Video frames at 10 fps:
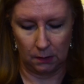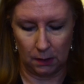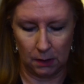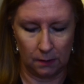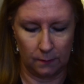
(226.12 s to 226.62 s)

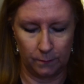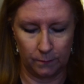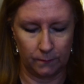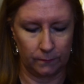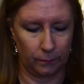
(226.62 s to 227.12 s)
And
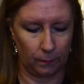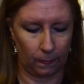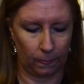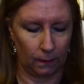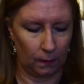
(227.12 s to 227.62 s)

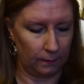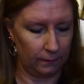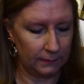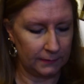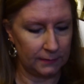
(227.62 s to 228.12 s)

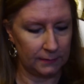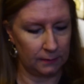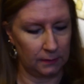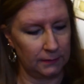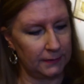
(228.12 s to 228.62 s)
this
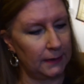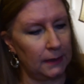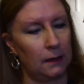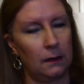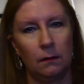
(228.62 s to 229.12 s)
is
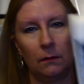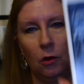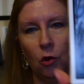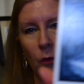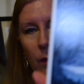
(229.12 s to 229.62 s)
the
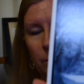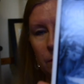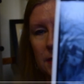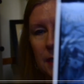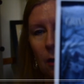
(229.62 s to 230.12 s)

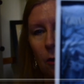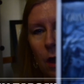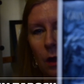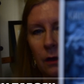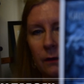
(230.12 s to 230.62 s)
Grim
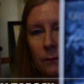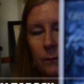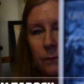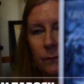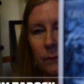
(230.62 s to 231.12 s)
Tarock,
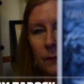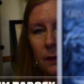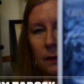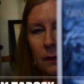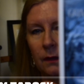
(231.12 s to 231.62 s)

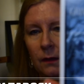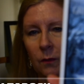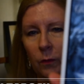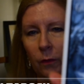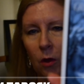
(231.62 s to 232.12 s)

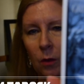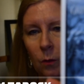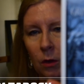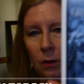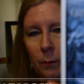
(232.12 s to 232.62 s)
with
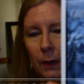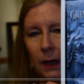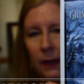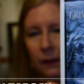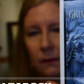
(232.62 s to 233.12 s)
artwork
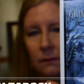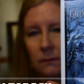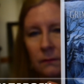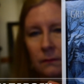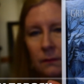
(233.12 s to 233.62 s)
by,
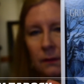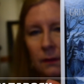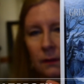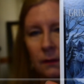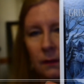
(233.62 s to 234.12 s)

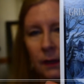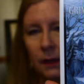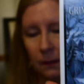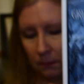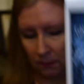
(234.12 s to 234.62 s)

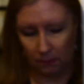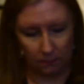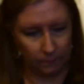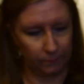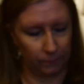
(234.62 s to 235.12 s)

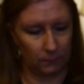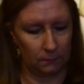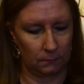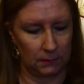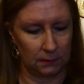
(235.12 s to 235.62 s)

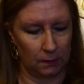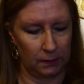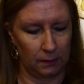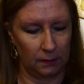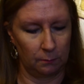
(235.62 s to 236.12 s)

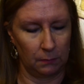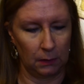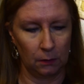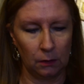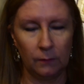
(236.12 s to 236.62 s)
Ian
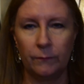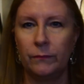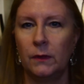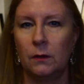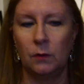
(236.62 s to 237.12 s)
Miller,
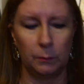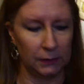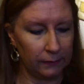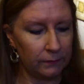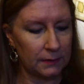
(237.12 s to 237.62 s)
who I
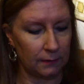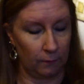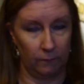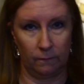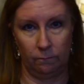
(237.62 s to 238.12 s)
believe is
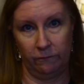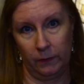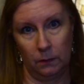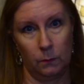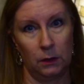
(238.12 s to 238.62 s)
a
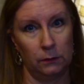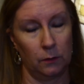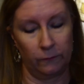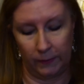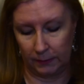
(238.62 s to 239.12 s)
fairly
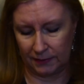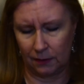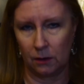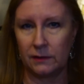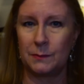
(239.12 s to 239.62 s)
well-known fantasy
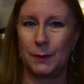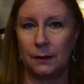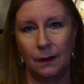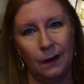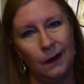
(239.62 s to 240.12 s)
artist,
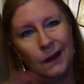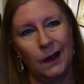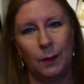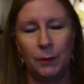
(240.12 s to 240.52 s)
but I'm